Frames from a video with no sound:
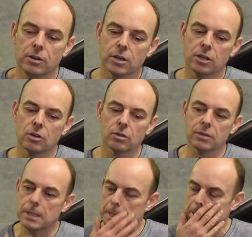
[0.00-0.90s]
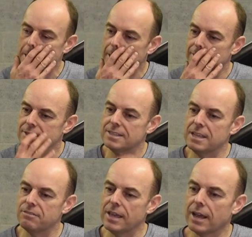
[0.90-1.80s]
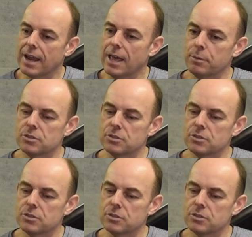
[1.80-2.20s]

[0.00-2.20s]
Looking on the, uh, the DVLA,